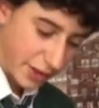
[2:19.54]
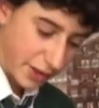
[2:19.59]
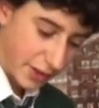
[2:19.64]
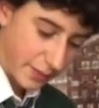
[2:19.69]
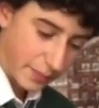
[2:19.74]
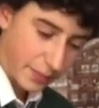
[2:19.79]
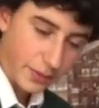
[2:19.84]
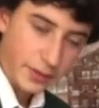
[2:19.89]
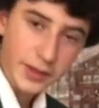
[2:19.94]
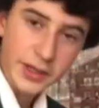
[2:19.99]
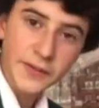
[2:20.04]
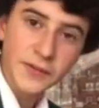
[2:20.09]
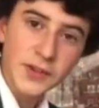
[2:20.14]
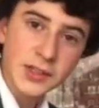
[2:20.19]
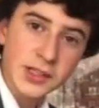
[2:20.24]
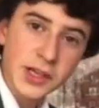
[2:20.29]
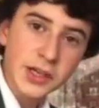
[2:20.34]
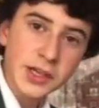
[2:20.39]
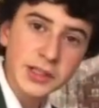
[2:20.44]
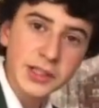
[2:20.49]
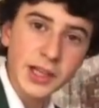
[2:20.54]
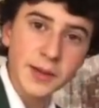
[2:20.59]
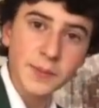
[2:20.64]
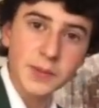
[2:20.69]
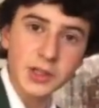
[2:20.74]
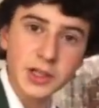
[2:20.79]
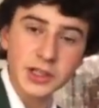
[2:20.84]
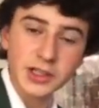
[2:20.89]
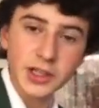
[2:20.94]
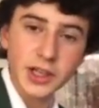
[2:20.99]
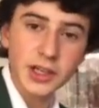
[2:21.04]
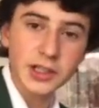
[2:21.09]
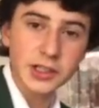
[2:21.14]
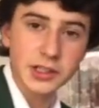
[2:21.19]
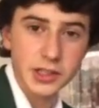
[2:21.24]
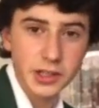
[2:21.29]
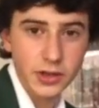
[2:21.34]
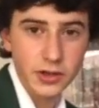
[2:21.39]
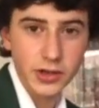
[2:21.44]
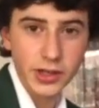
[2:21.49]
example, if the starting temperature is
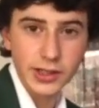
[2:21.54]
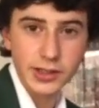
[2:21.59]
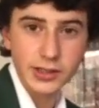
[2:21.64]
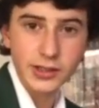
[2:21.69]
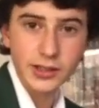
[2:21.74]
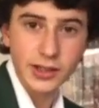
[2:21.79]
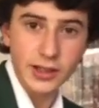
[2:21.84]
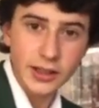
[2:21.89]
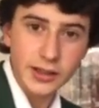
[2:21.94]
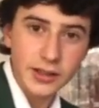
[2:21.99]
100 degrees,